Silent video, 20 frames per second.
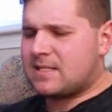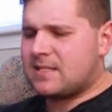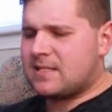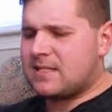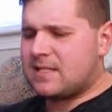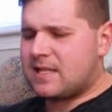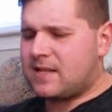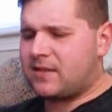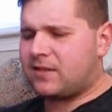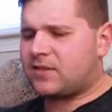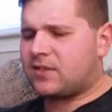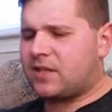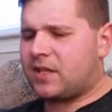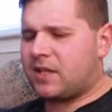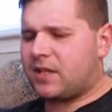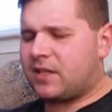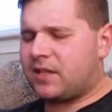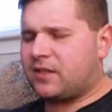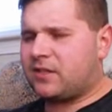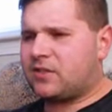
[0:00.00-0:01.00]
This
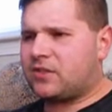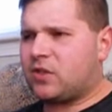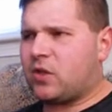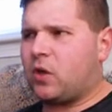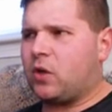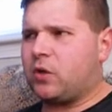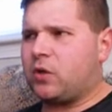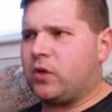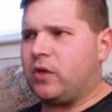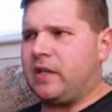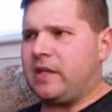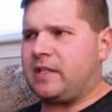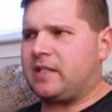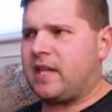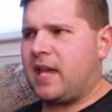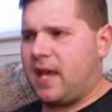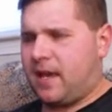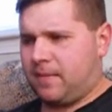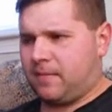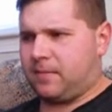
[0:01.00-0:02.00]
is a good
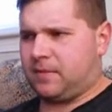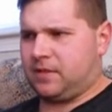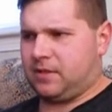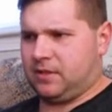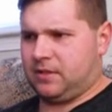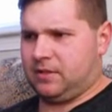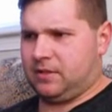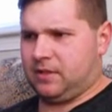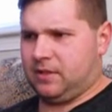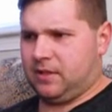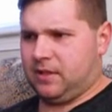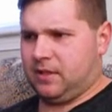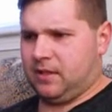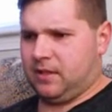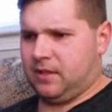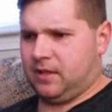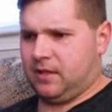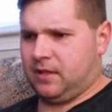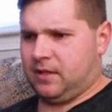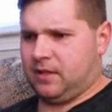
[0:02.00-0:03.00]
attempt
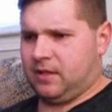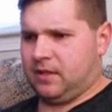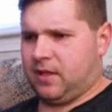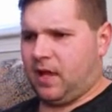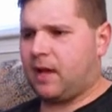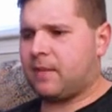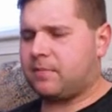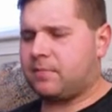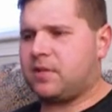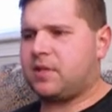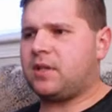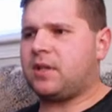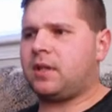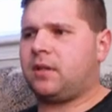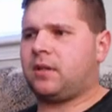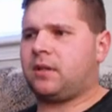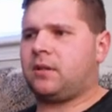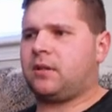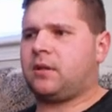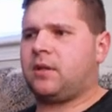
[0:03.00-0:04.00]
at
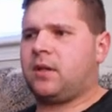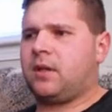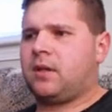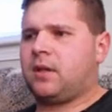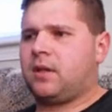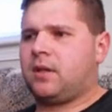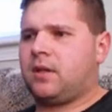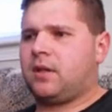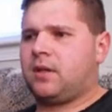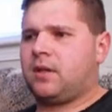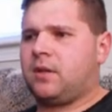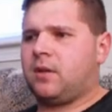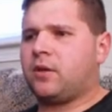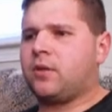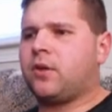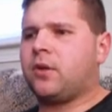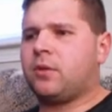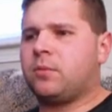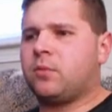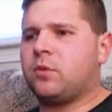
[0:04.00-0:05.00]
being a
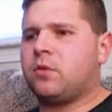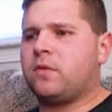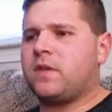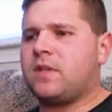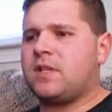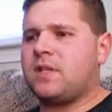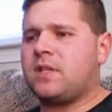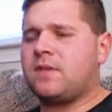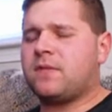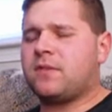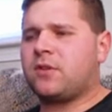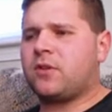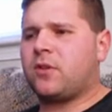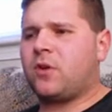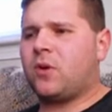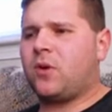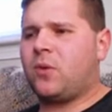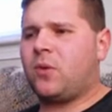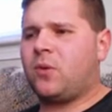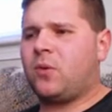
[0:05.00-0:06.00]
good movie. Even
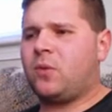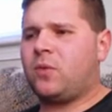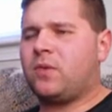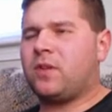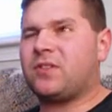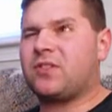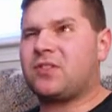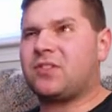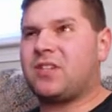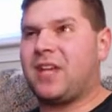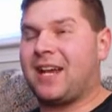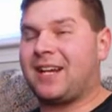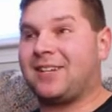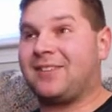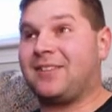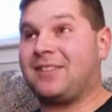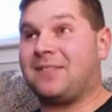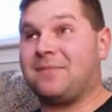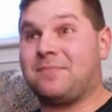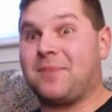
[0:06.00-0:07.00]
though this is
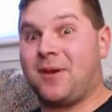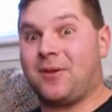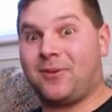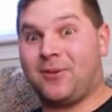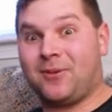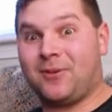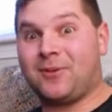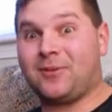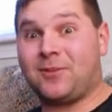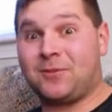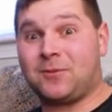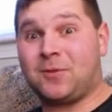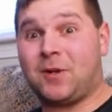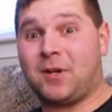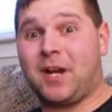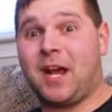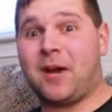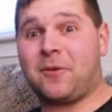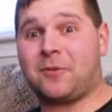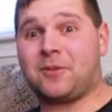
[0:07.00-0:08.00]
technically better than
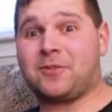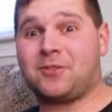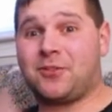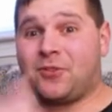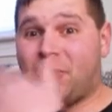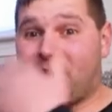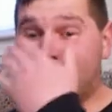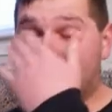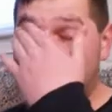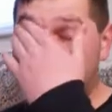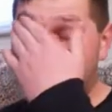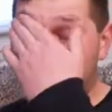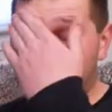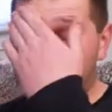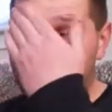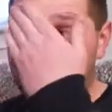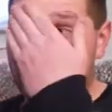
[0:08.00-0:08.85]
Ron Howard's Grinch,